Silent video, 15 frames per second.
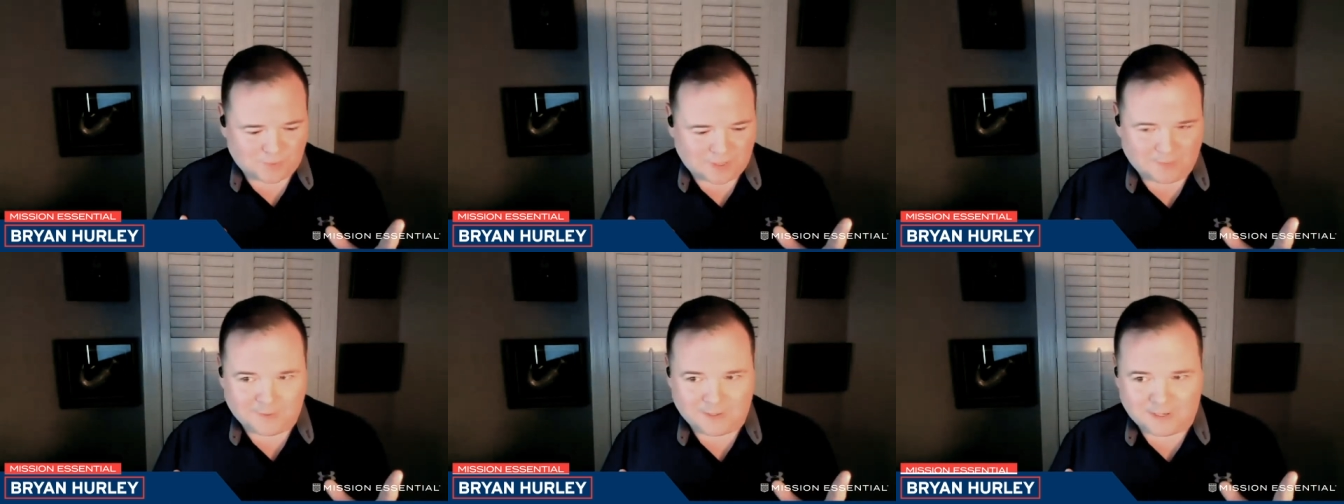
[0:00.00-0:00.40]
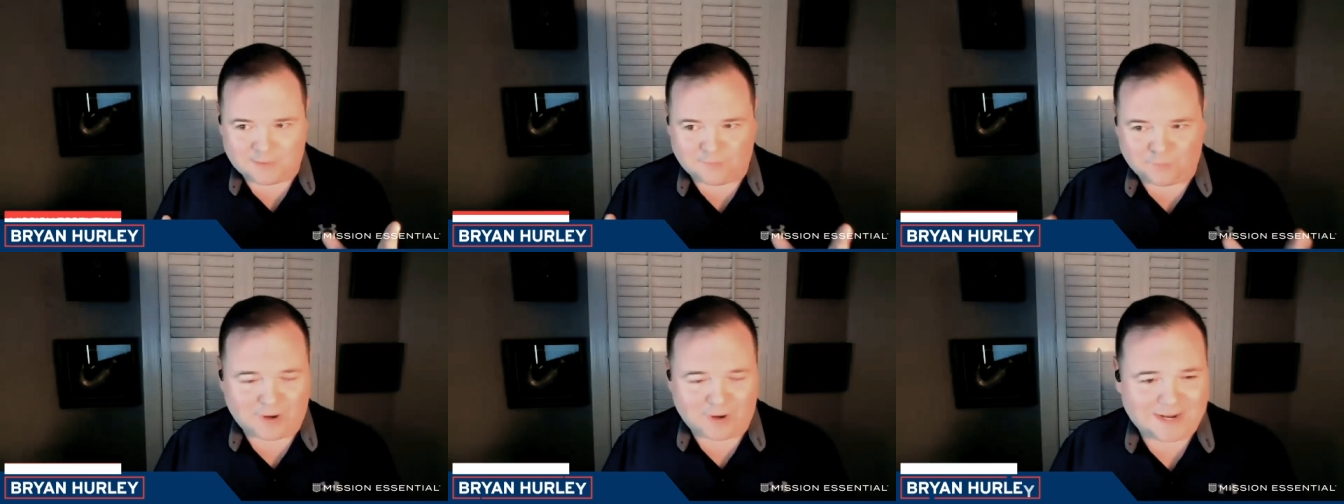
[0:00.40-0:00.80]
Arabia,
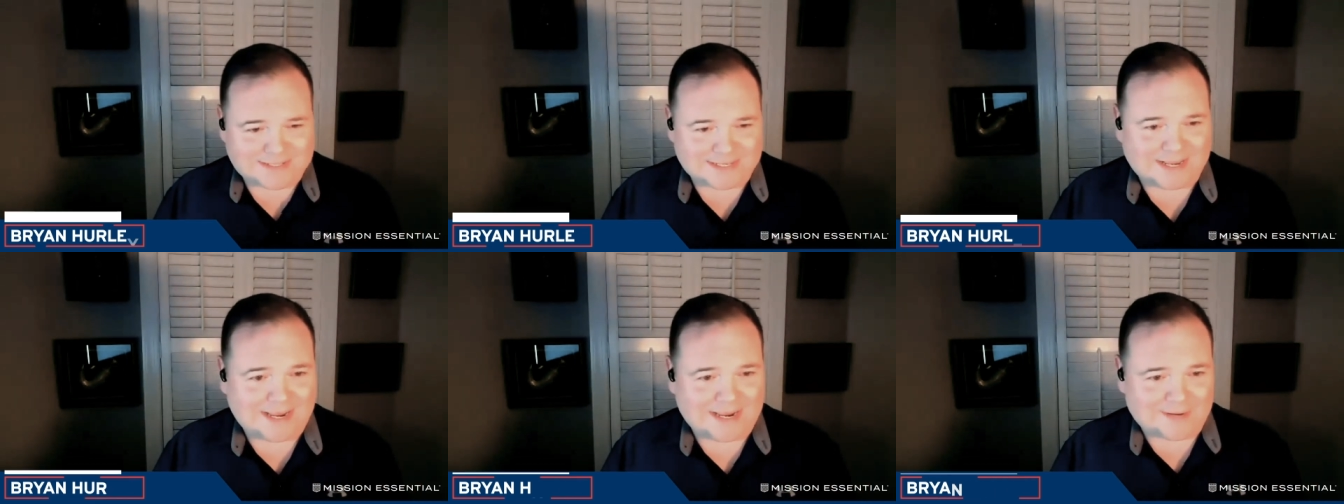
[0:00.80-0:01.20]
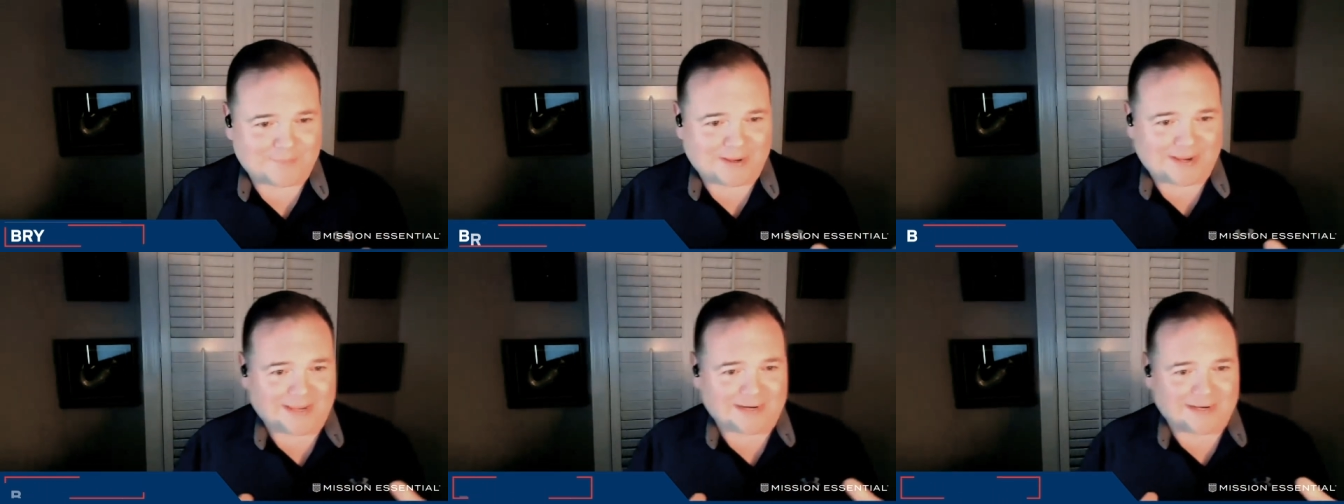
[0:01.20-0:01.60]
and the Verizon guy out of
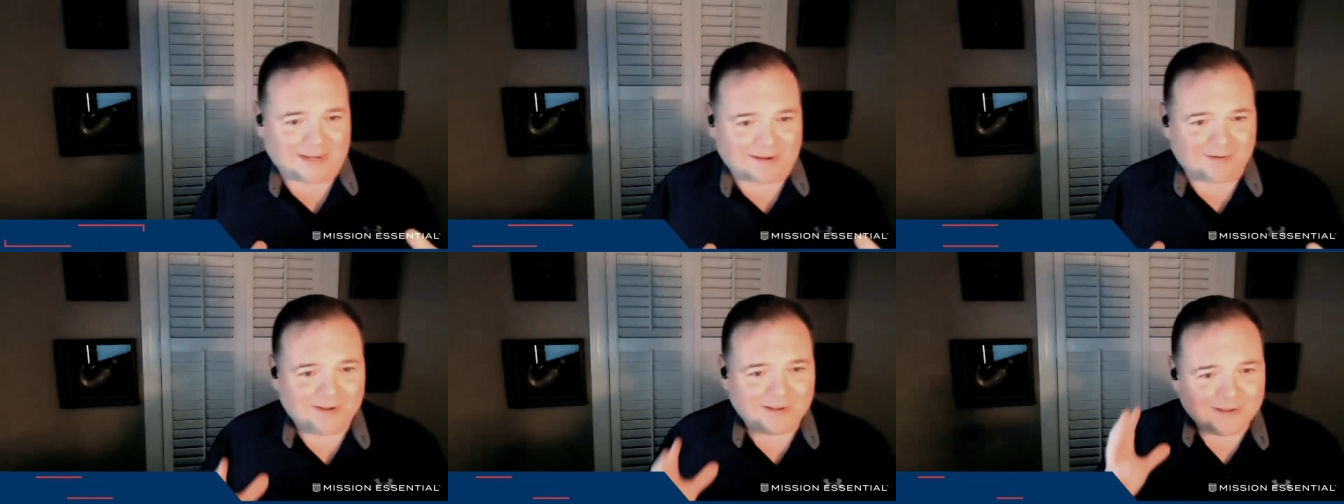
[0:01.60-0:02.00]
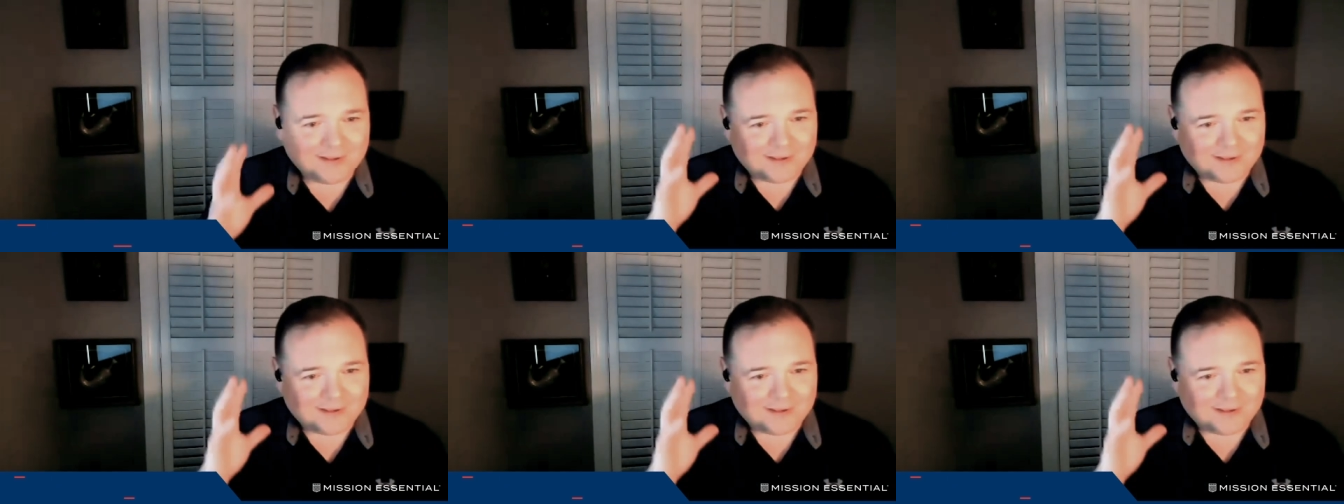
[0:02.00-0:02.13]
my head now.